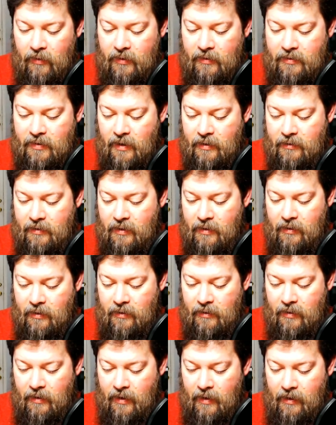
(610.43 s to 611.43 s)
the tent
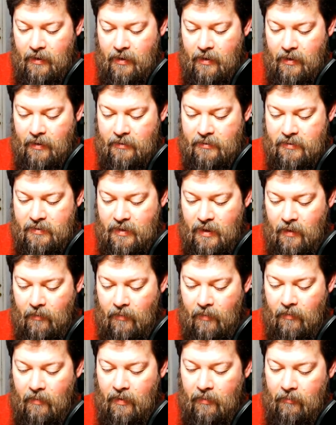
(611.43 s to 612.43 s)
that He had set
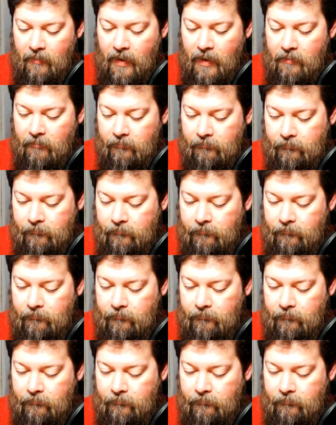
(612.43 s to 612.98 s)
up among men.